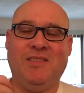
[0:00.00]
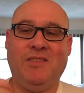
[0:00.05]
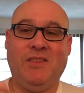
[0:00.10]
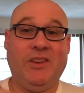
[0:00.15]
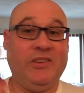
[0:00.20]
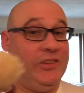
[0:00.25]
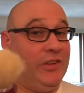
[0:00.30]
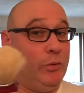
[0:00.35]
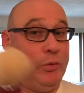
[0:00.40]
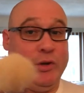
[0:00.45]

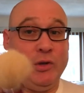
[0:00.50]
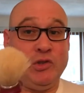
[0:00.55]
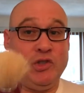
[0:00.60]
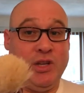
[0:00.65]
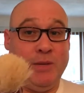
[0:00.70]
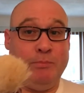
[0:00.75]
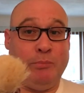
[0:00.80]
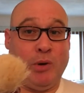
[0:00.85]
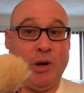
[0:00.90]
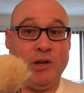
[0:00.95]
This is a real
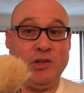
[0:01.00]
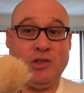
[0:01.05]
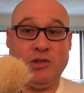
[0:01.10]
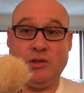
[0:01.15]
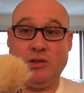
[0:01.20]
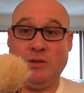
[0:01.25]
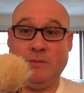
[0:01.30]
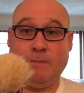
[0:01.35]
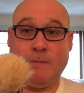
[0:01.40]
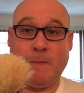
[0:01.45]
cheap
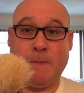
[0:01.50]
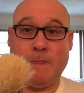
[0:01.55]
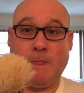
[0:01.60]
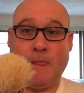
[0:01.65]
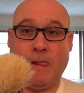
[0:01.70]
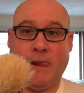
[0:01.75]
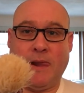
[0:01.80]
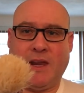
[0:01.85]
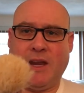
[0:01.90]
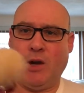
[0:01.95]
brush.
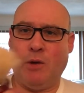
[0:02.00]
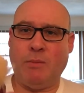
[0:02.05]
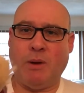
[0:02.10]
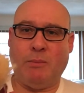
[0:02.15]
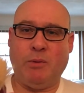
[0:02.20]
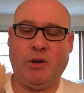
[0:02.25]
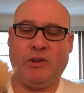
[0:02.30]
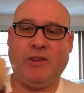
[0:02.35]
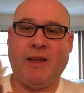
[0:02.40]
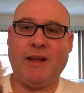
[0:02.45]
I can't
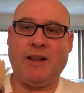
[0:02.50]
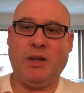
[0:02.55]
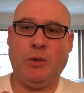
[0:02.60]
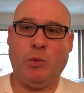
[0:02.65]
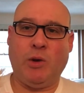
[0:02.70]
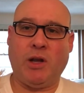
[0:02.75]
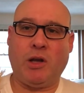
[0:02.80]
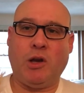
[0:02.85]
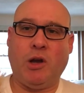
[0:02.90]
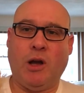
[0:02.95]
remember exactly
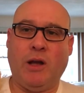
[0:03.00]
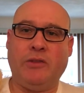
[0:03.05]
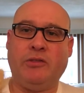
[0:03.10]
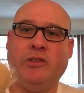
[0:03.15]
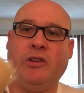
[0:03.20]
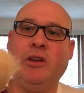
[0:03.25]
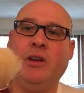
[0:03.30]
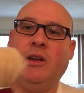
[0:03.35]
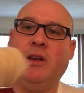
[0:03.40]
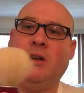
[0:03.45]
what it
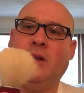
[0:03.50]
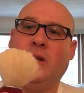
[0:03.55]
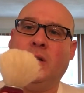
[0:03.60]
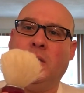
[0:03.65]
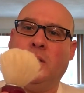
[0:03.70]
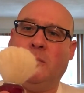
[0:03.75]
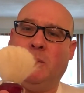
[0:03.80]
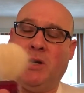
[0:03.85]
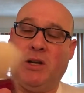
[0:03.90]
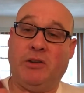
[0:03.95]
cost,
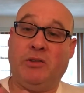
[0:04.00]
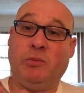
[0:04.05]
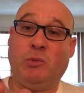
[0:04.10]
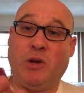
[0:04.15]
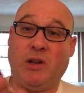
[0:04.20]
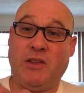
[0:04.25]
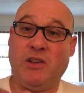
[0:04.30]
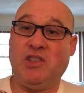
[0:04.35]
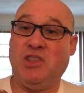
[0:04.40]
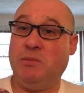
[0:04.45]
but it's
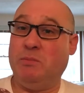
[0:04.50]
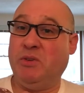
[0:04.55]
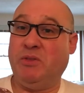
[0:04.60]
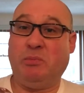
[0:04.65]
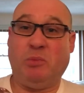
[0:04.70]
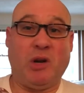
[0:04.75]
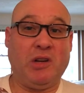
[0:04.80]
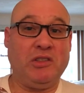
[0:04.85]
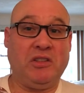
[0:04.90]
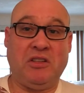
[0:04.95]
one of the cheapest
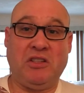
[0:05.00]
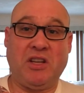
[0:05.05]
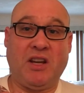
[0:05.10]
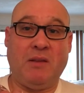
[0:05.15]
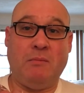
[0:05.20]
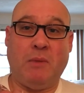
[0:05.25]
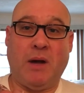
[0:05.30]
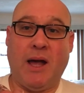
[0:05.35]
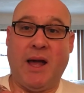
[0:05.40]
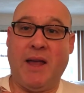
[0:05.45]
brushes you
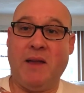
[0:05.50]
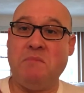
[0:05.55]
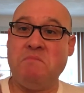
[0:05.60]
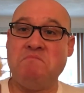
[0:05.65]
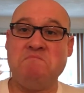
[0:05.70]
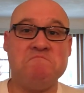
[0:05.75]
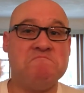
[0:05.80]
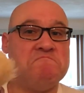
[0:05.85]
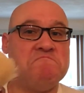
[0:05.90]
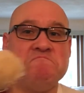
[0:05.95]
can buy.
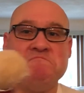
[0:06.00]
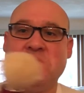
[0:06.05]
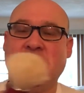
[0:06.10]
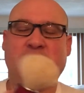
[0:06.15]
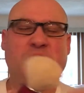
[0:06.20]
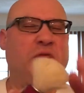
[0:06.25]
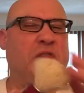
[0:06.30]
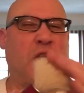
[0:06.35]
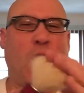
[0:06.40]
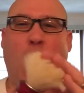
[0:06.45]

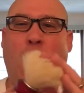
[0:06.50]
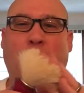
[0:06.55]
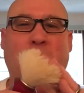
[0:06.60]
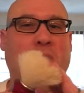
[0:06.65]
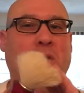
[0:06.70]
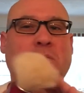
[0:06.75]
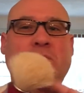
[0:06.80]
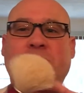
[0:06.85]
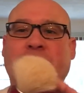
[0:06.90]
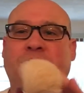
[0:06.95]
It's
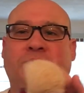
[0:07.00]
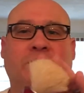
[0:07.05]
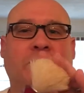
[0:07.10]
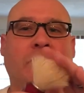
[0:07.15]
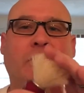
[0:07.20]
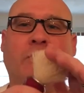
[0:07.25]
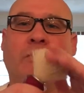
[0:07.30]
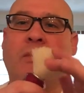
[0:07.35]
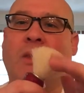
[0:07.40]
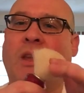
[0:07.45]
phenomenal.
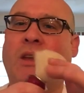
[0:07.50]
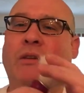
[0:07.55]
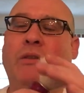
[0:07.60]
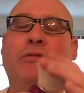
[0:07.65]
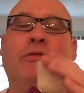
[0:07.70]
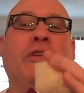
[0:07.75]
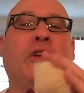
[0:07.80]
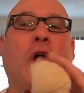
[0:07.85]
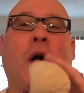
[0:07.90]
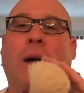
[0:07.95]

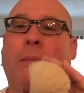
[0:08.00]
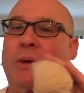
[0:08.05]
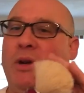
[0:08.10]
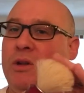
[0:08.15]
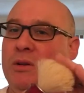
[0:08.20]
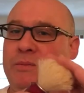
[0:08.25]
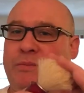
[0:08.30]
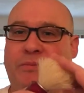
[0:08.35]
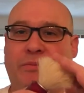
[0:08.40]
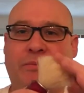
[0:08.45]
Phenomenal.